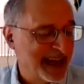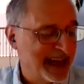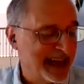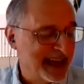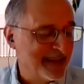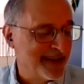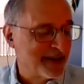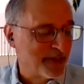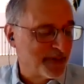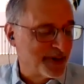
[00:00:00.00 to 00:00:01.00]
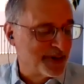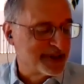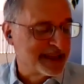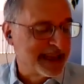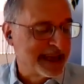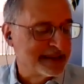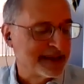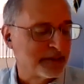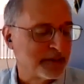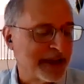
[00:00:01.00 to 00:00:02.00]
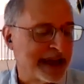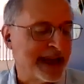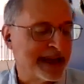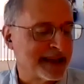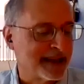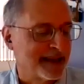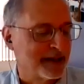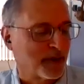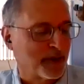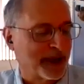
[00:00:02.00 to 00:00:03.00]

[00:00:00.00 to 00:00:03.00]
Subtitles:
And then on Thursday, the 18th, we've got Nadia Theodore,